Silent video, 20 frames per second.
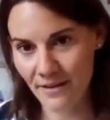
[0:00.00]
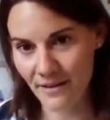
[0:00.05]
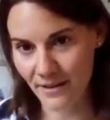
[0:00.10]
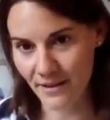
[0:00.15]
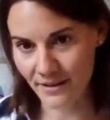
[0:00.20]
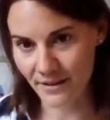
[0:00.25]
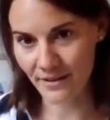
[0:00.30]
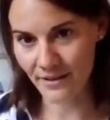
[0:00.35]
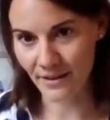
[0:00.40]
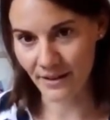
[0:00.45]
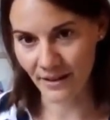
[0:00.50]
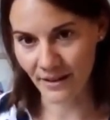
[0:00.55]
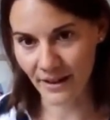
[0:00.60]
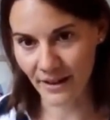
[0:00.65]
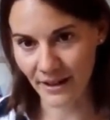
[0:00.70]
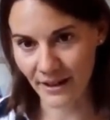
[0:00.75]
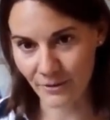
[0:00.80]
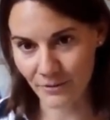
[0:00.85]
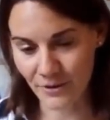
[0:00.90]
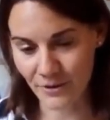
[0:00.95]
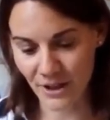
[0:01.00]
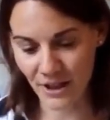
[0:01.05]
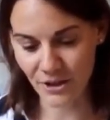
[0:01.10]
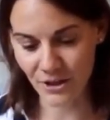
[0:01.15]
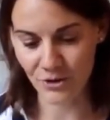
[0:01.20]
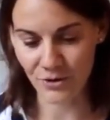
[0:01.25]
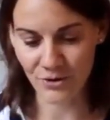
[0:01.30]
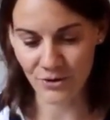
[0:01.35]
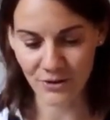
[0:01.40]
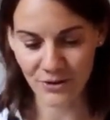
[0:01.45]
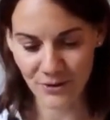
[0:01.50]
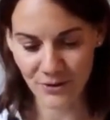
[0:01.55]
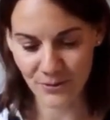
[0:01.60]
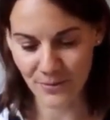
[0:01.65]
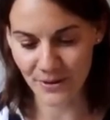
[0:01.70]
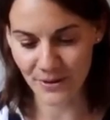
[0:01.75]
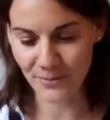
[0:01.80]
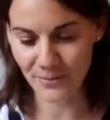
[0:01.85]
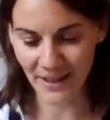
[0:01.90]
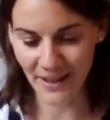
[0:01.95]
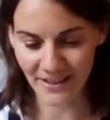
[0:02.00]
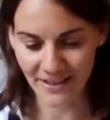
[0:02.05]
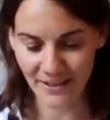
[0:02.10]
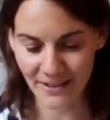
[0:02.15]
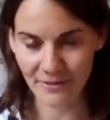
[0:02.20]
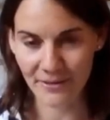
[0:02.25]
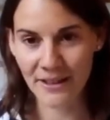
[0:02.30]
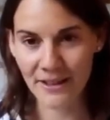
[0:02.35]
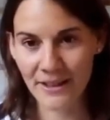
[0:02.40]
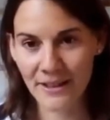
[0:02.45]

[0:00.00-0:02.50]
this kind of change your perspective.